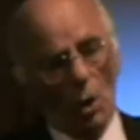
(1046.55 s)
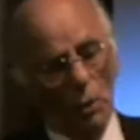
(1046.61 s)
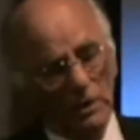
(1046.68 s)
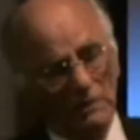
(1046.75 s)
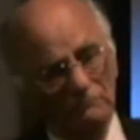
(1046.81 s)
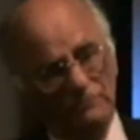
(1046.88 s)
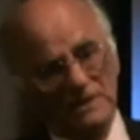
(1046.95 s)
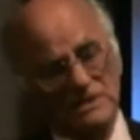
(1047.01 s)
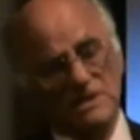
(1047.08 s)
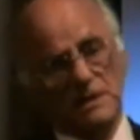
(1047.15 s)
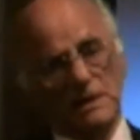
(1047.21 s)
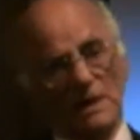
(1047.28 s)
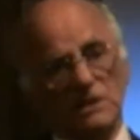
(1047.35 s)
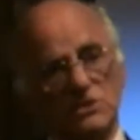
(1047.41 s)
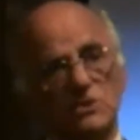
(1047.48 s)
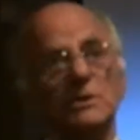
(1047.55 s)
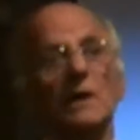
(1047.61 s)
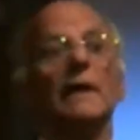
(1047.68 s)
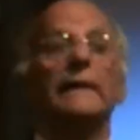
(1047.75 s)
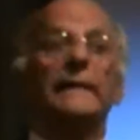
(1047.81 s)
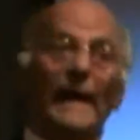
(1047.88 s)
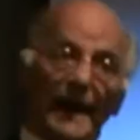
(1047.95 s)
On
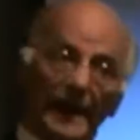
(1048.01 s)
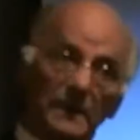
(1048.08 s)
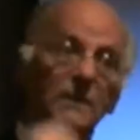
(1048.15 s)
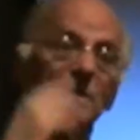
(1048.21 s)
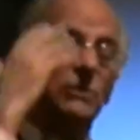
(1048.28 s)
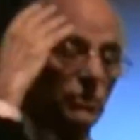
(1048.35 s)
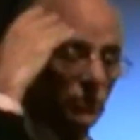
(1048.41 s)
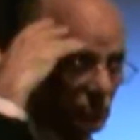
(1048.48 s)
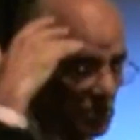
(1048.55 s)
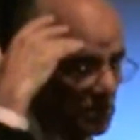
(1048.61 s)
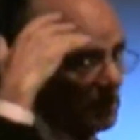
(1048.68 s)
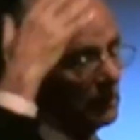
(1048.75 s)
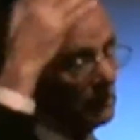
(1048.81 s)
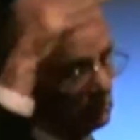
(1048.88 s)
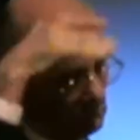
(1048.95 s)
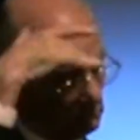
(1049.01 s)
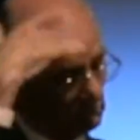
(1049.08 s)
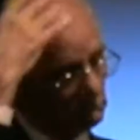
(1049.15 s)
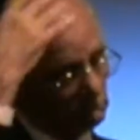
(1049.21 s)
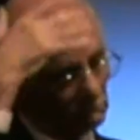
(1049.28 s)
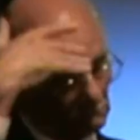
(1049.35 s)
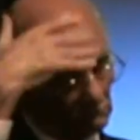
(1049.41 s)
investigation, again using
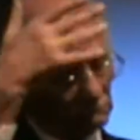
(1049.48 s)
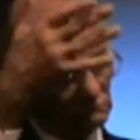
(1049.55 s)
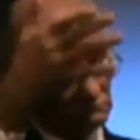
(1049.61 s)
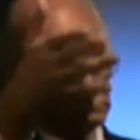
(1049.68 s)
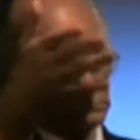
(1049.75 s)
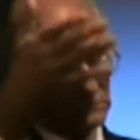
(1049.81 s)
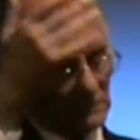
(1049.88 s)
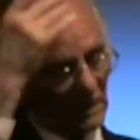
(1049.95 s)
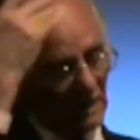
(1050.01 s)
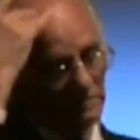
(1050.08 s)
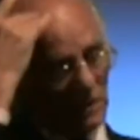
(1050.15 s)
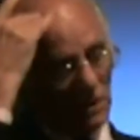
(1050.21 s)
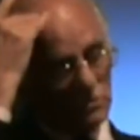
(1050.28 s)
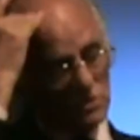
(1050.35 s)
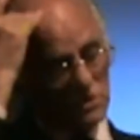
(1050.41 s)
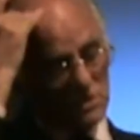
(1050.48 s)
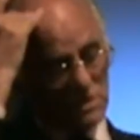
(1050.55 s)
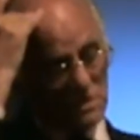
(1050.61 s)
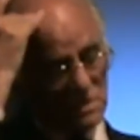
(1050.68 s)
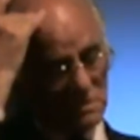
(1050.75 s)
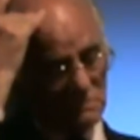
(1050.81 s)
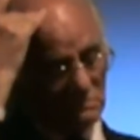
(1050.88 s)

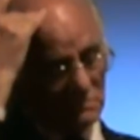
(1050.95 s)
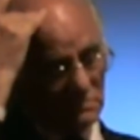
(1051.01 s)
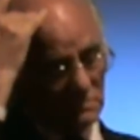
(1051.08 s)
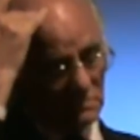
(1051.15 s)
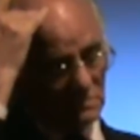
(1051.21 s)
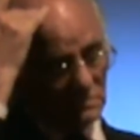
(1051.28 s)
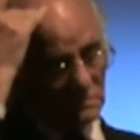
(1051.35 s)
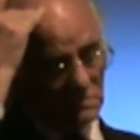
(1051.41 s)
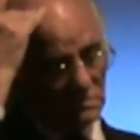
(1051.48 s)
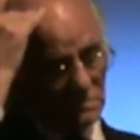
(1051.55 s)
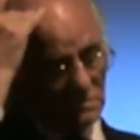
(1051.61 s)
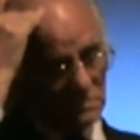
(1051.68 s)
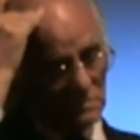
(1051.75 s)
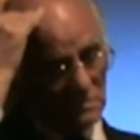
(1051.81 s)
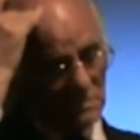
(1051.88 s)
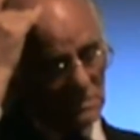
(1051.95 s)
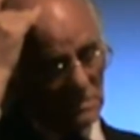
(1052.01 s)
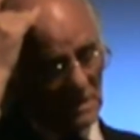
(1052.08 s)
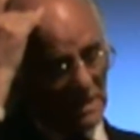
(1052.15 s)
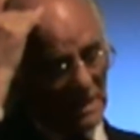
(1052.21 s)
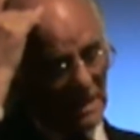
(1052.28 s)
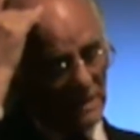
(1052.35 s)
hypnosis,
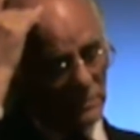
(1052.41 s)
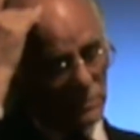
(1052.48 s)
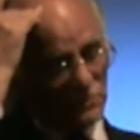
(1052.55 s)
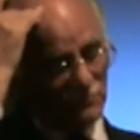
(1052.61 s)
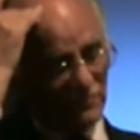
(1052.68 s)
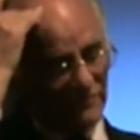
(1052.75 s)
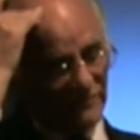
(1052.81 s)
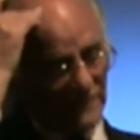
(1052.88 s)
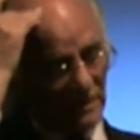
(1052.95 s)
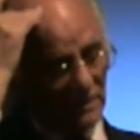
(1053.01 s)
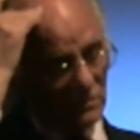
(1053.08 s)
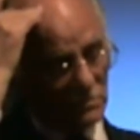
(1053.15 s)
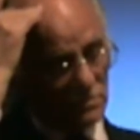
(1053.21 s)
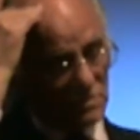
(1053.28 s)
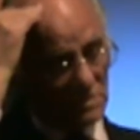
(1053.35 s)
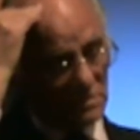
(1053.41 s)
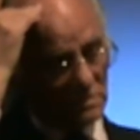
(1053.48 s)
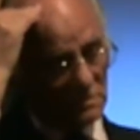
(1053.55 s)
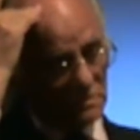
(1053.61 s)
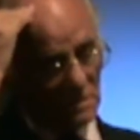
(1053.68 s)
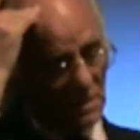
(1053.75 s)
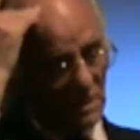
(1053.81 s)
it was revealed
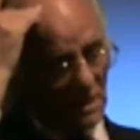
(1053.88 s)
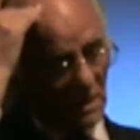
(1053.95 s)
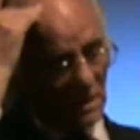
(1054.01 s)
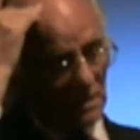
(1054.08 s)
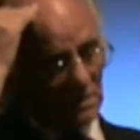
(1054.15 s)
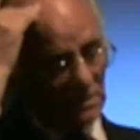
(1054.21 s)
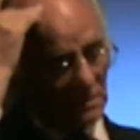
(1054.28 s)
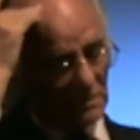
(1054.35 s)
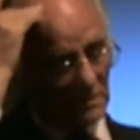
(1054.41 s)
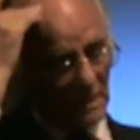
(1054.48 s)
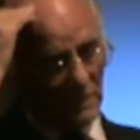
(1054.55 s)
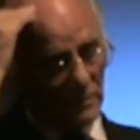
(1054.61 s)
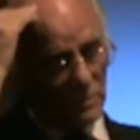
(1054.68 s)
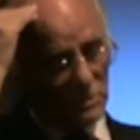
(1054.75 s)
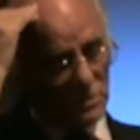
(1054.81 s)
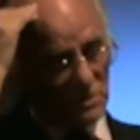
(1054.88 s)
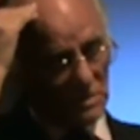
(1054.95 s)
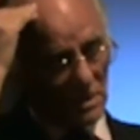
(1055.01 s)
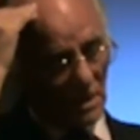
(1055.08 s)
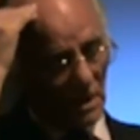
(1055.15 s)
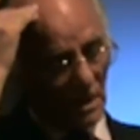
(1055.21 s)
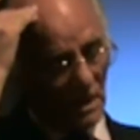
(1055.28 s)
that there
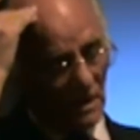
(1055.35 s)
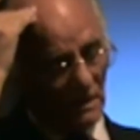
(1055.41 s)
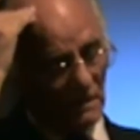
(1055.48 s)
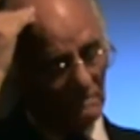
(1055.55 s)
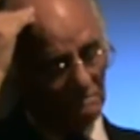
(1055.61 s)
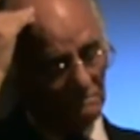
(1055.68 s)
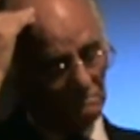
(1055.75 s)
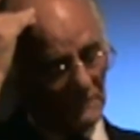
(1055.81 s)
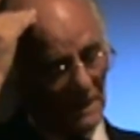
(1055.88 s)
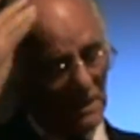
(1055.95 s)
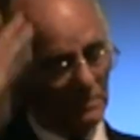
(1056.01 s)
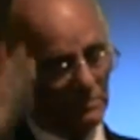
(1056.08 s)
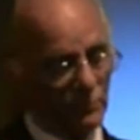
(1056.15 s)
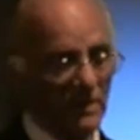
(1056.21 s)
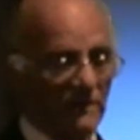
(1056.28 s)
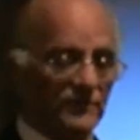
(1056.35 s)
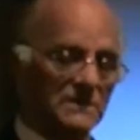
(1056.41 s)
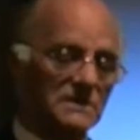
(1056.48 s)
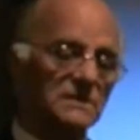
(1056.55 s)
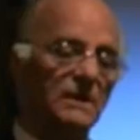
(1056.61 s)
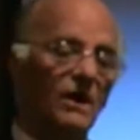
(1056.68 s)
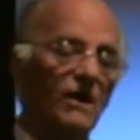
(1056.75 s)
was, um, in a
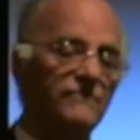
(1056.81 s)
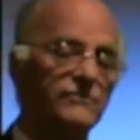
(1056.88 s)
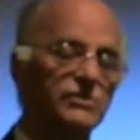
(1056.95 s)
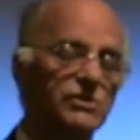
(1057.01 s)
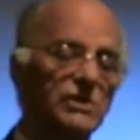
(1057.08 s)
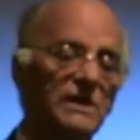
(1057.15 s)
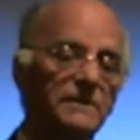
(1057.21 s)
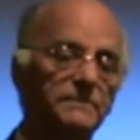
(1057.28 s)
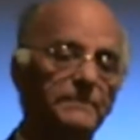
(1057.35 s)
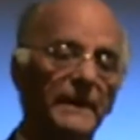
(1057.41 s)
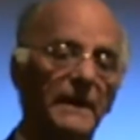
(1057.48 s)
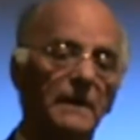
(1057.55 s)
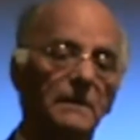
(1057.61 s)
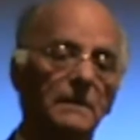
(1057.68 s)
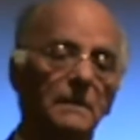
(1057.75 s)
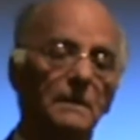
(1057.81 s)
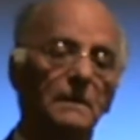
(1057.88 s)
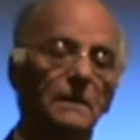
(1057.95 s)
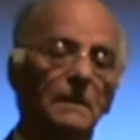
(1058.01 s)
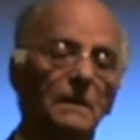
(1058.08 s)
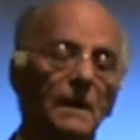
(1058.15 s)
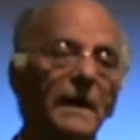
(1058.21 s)
previous life, she'd been
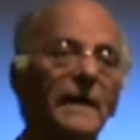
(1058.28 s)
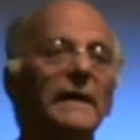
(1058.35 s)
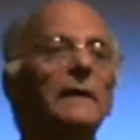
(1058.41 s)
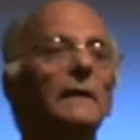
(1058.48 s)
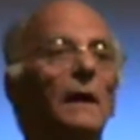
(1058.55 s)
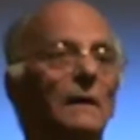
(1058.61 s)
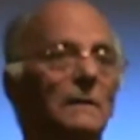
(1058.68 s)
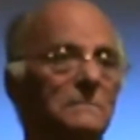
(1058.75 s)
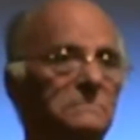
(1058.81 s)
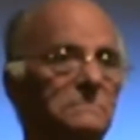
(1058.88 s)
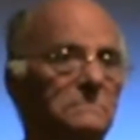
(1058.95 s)
a healer